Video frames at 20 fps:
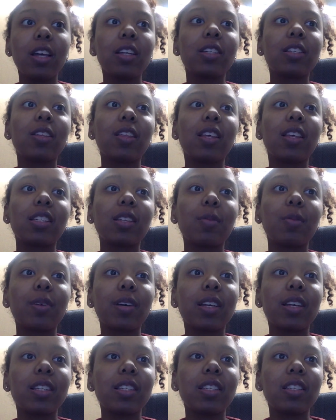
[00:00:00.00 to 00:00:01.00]
so that someone
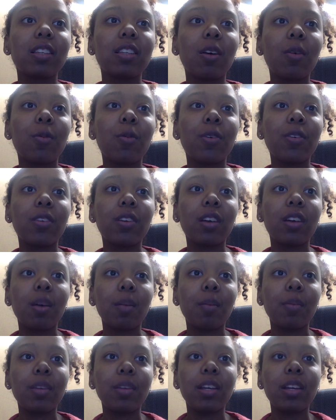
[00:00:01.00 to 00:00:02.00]
can use the software of the
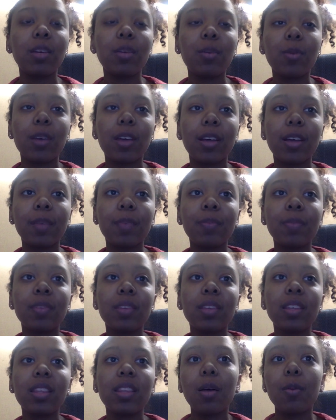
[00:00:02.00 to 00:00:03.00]
company in a way
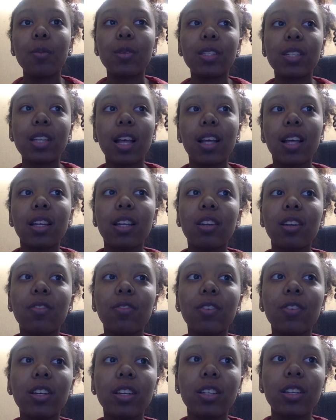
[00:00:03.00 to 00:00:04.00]
that was not intended
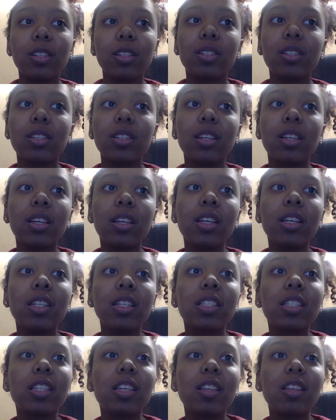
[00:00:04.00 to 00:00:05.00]
for use.
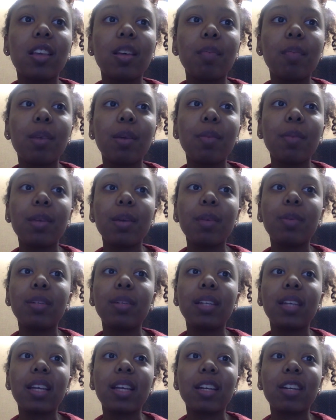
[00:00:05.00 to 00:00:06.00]
So they may be able
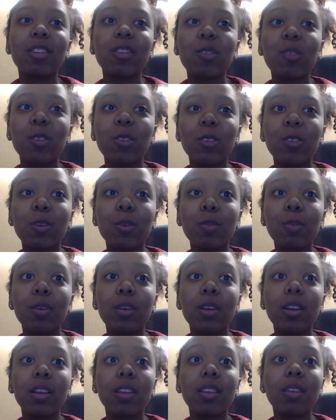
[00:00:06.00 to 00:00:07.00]
to take control of the
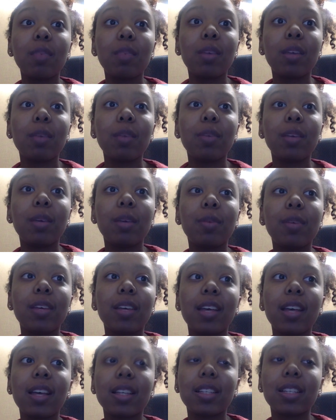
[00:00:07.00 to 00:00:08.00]
computer, they may be able to
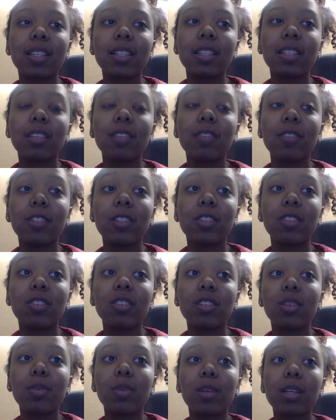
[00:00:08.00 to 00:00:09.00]
get access to the
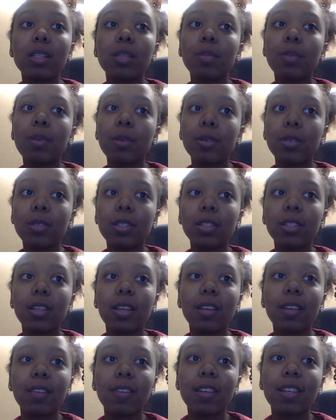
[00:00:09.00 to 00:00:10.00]
resources they were not supposed to
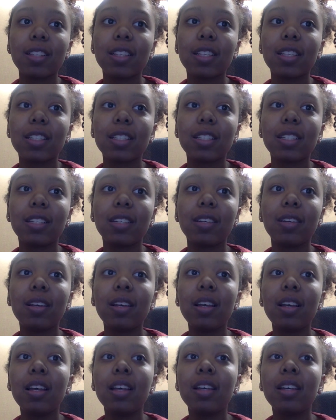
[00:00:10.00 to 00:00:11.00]
have access to,
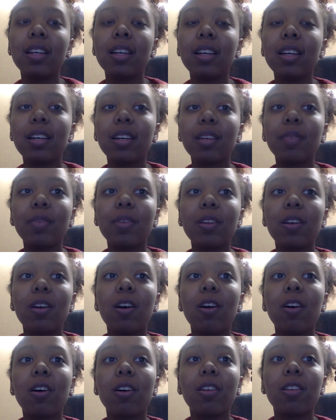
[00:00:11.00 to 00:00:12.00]
and
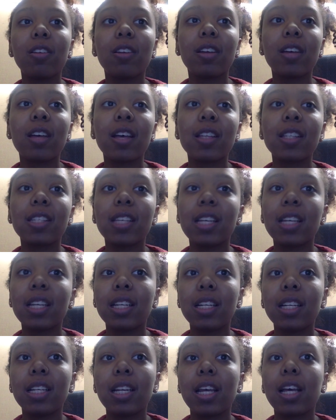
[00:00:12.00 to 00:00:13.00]
all other kinds of
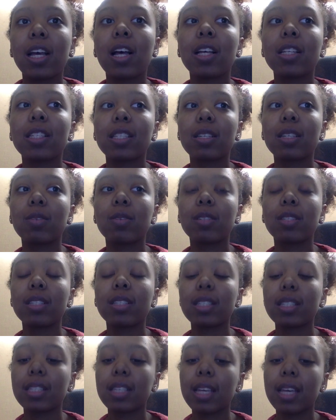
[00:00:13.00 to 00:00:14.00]
unintended
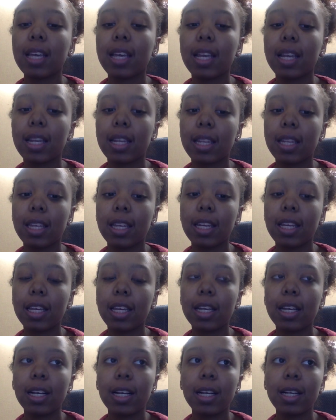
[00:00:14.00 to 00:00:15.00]
consequences can then
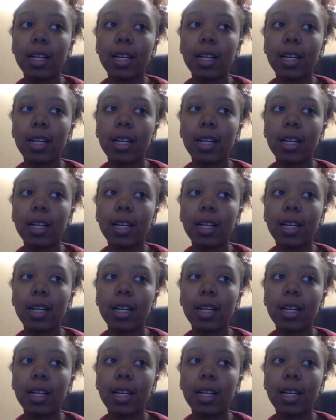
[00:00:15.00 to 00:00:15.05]
occur.